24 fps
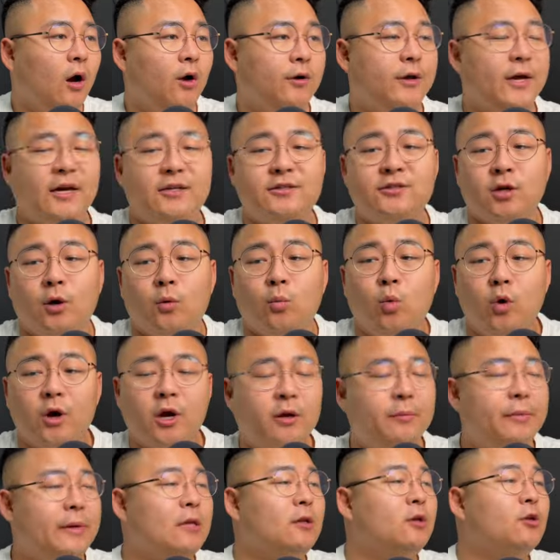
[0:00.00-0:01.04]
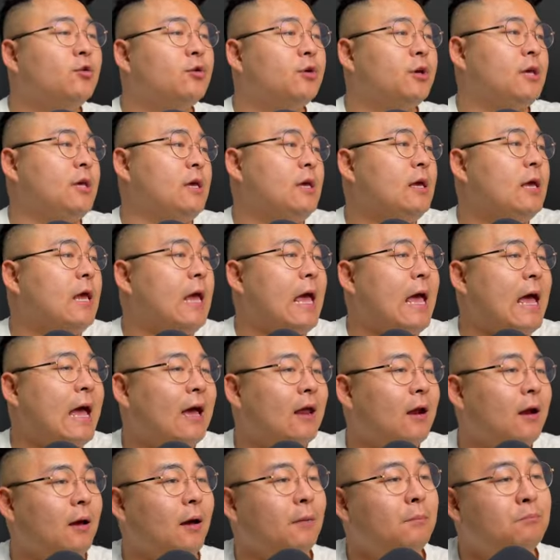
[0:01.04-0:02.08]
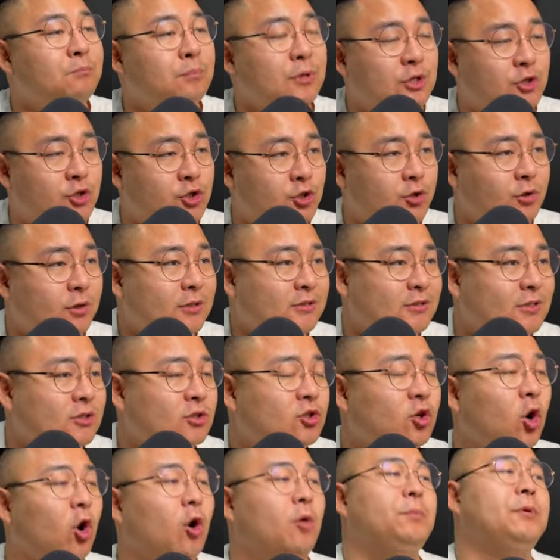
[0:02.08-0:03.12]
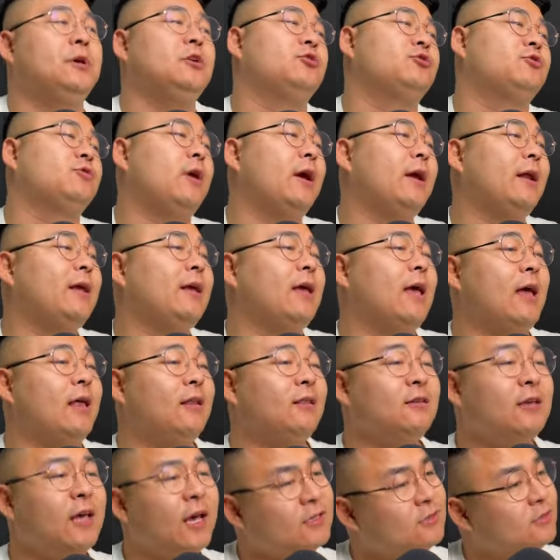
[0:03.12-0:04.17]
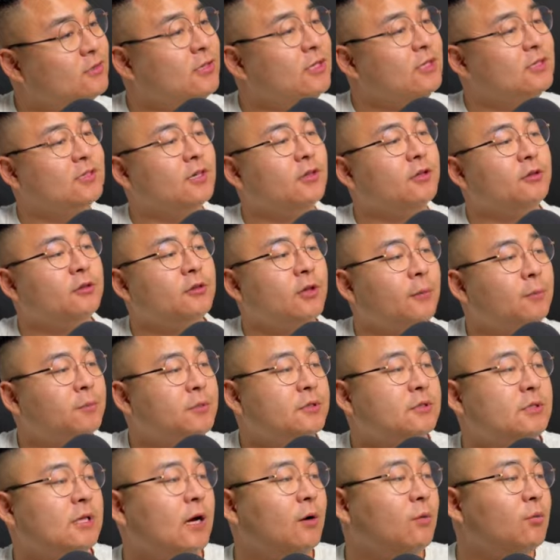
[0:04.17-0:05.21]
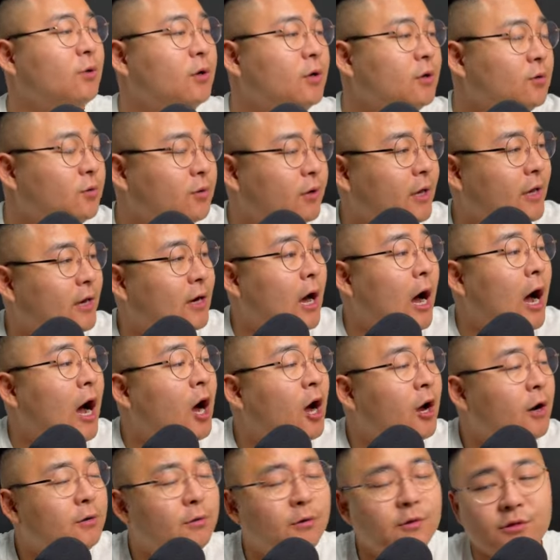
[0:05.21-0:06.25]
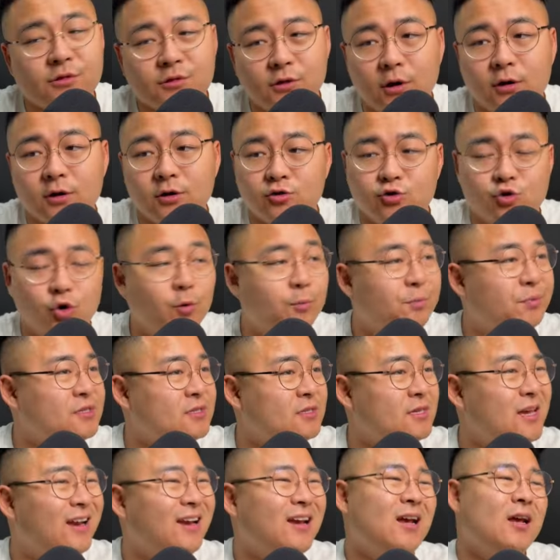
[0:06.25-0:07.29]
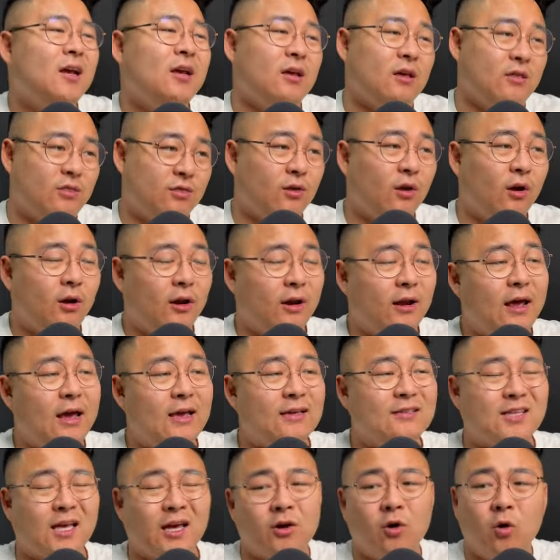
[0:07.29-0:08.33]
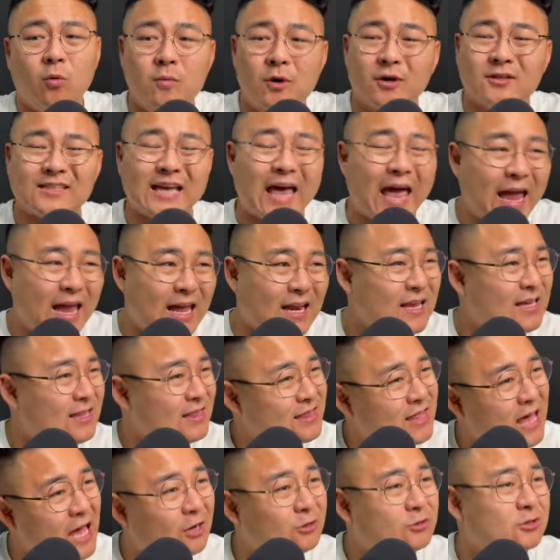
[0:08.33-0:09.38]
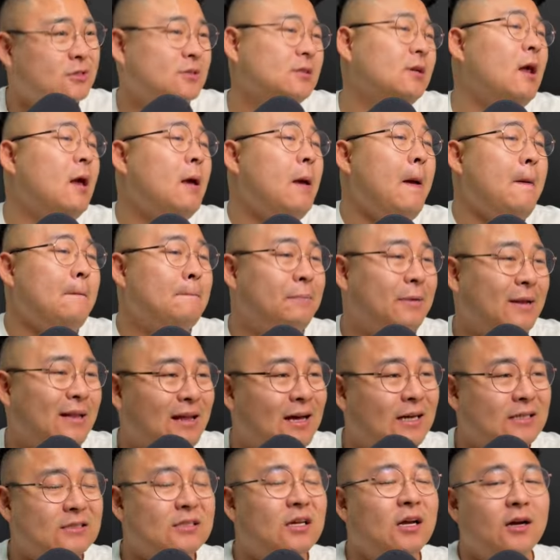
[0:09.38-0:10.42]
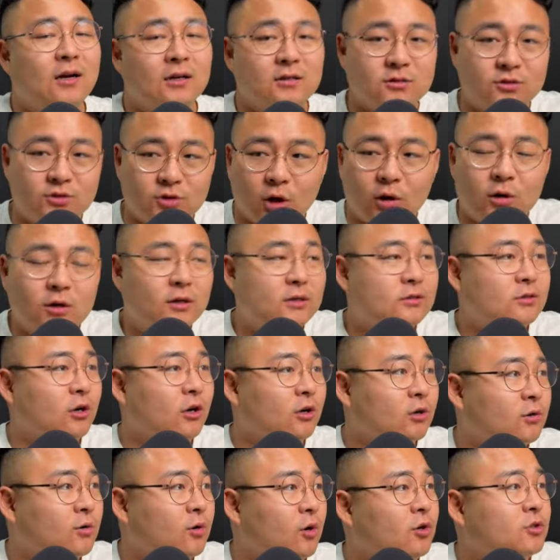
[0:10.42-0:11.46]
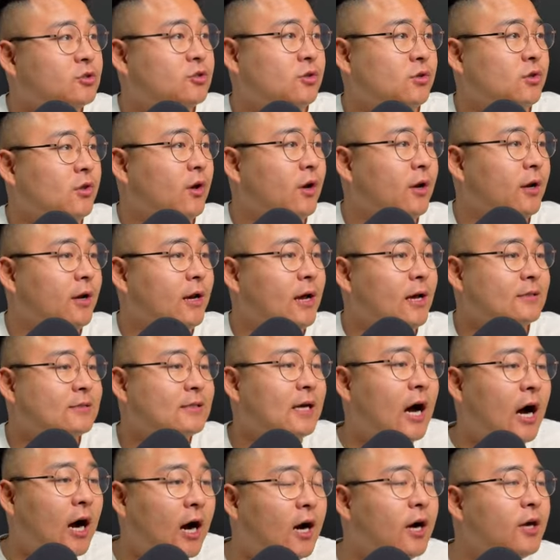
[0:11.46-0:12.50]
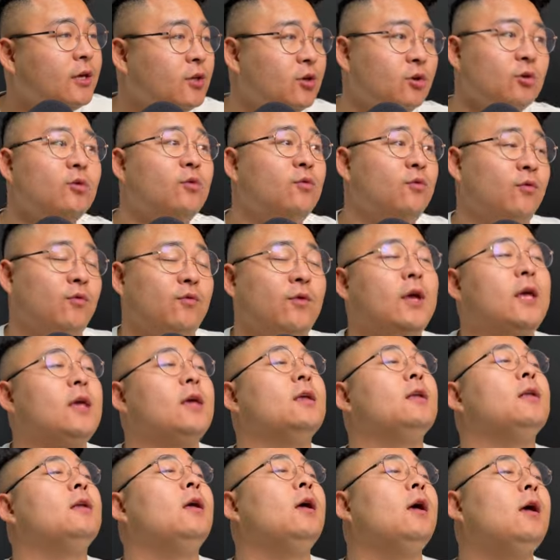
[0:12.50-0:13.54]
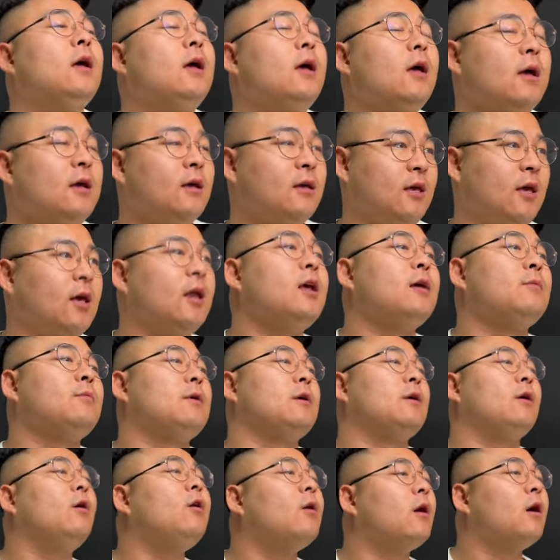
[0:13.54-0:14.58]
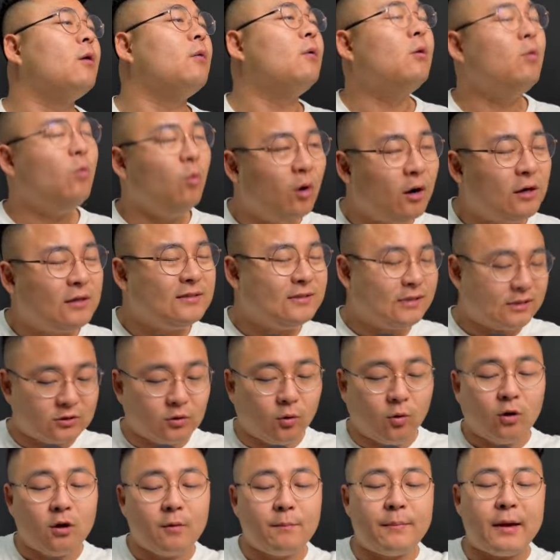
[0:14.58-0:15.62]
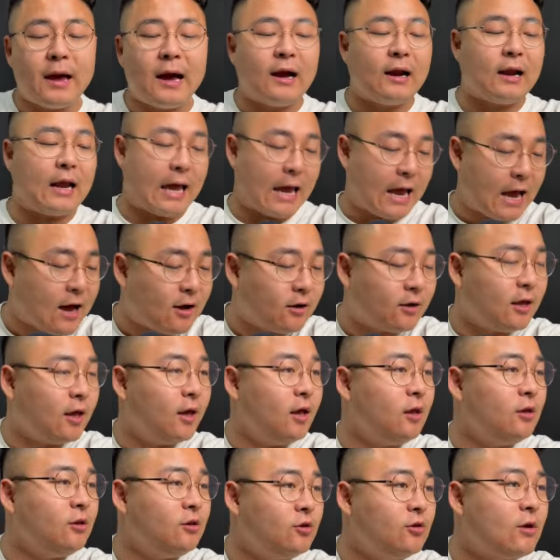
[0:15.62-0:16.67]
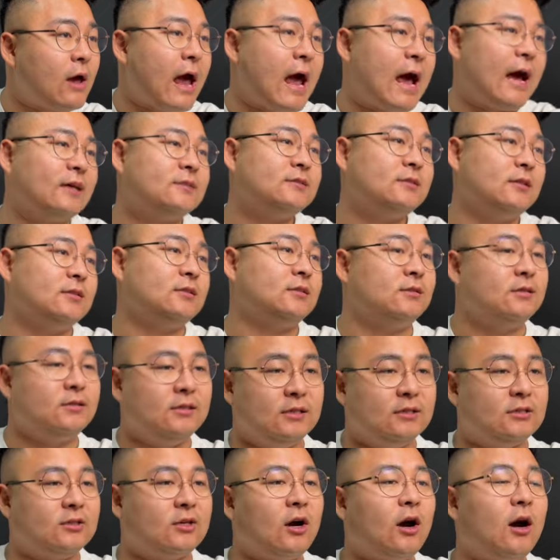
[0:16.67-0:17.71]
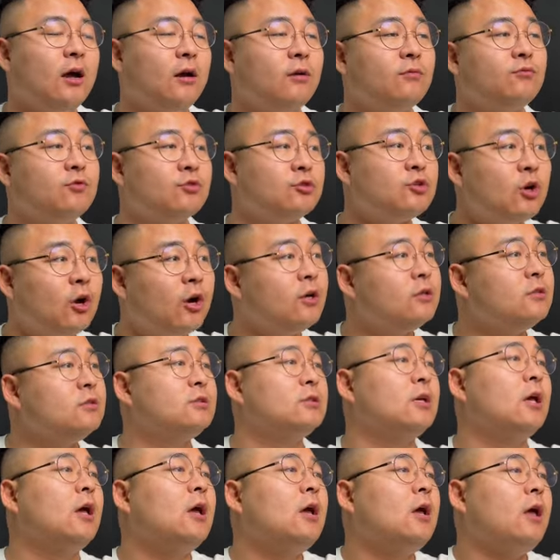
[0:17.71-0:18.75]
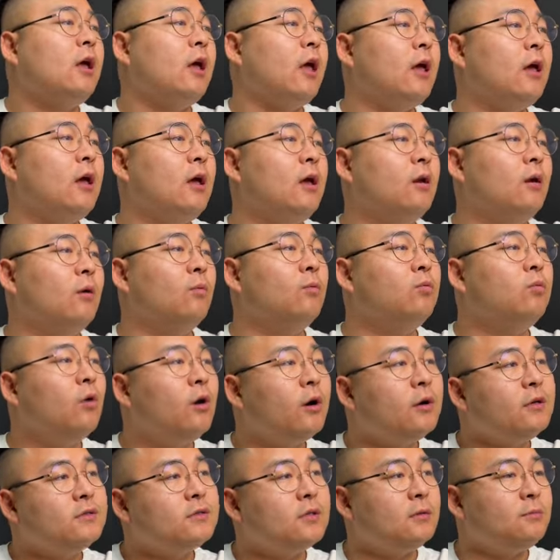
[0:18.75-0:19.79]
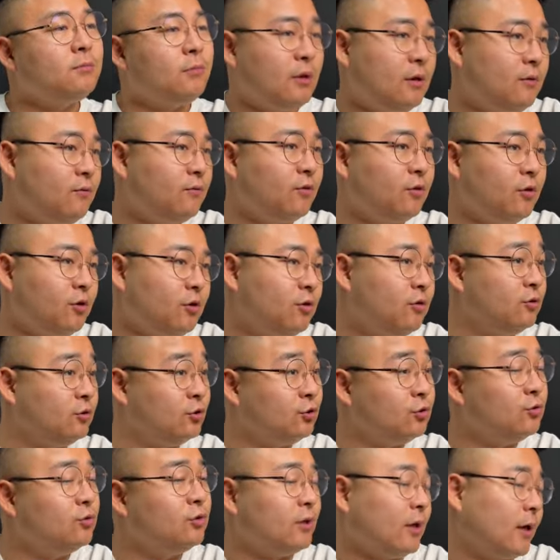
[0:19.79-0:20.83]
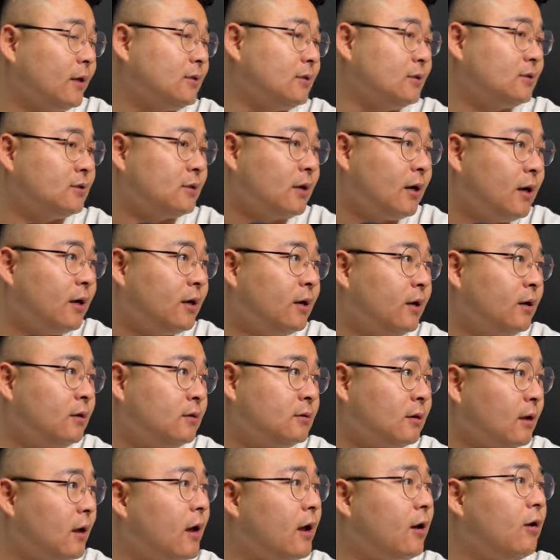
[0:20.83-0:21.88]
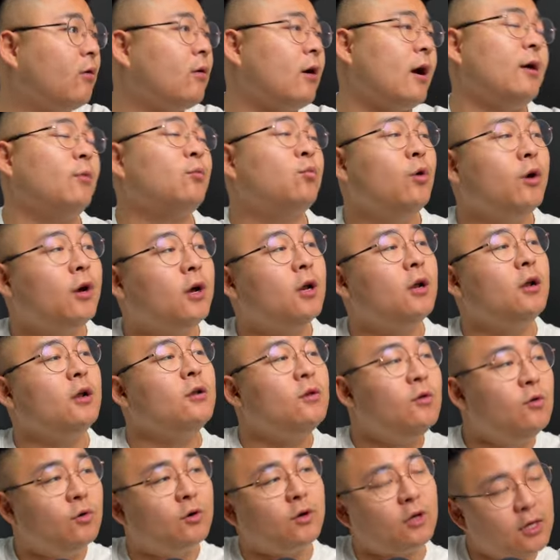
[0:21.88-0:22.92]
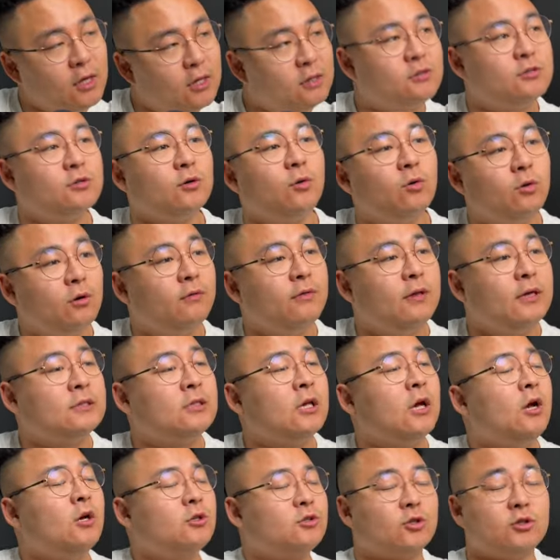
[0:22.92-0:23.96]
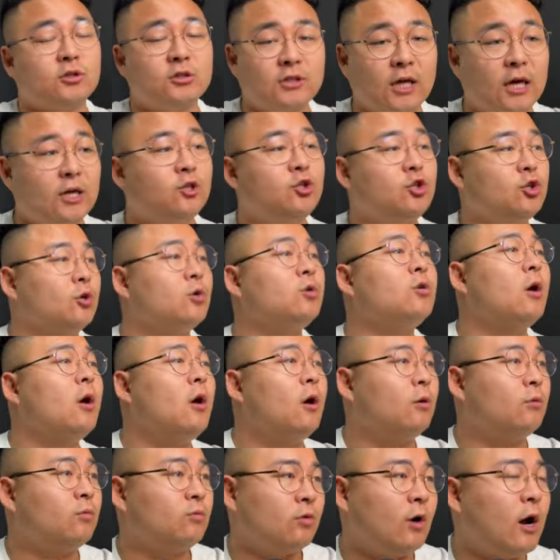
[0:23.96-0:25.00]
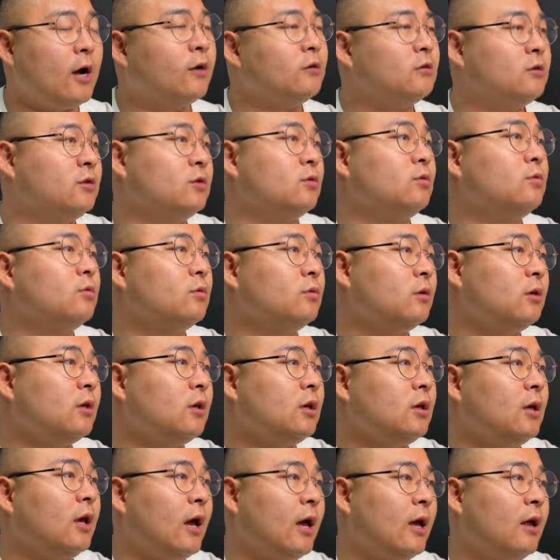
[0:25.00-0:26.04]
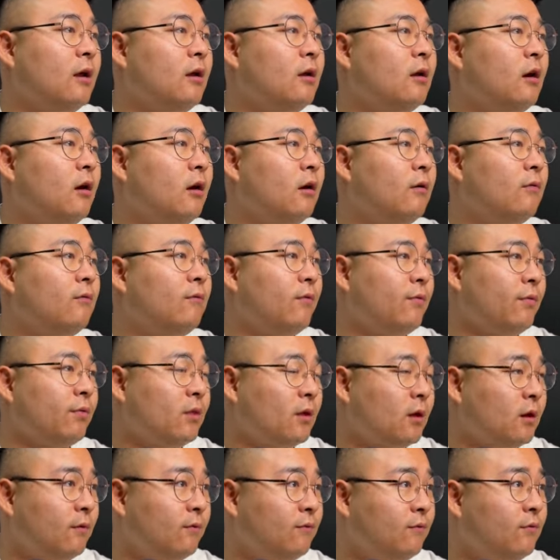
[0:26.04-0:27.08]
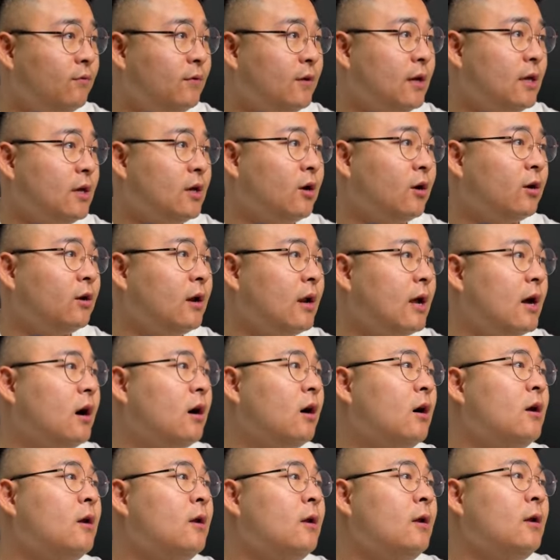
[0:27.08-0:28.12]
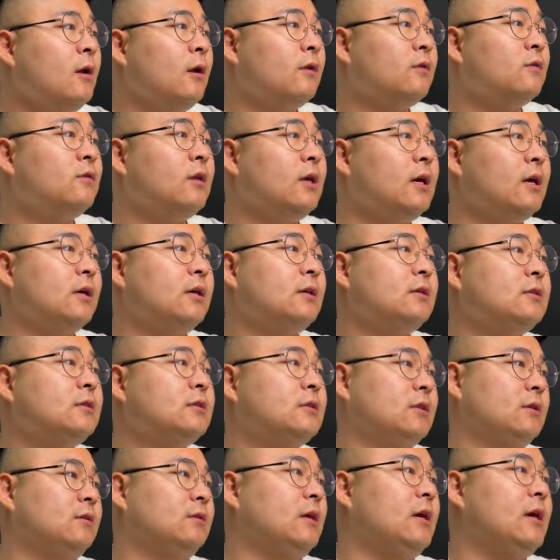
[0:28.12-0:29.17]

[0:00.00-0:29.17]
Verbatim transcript: Okay, so we're going to be looking at Bitunix's copy trading, and yes, these are the numbers that we're looking at: one hundred thirty-two percent in thirty days and almost eighty thousand dollars plus dollars across thirty days. Are you freaking kidding me? All right, well, what is this all about? How can you access this kind of returns? And what does it mean for you to get started today? All right, we're gonna look into all of this, so stay tuned right till the end of the video. Now, this